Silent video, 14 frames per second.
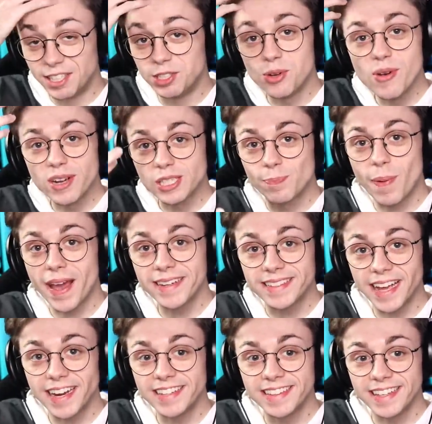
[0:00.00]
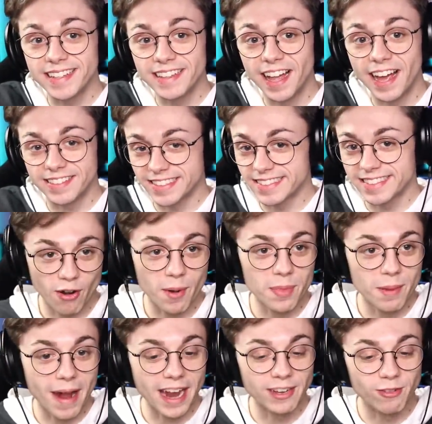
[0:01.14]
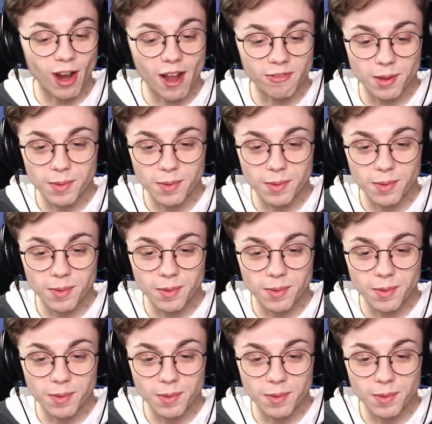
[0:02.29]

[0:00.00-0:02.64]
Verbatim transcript: Did you expect anything less from the Minecraft